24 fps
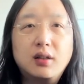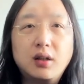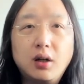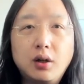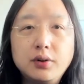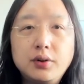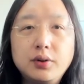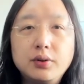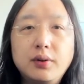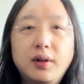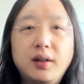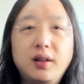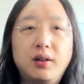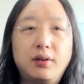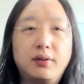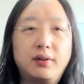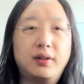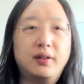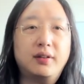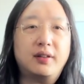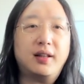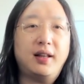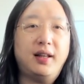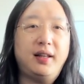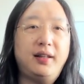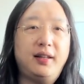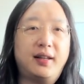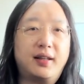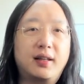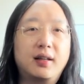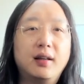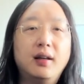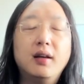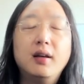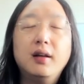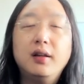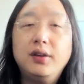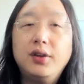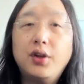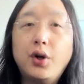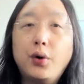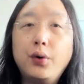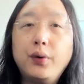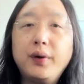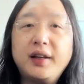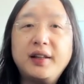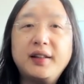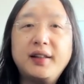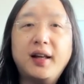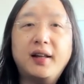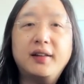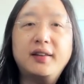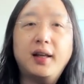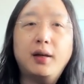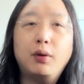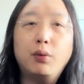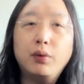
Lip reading: go to a local clinic, knowing that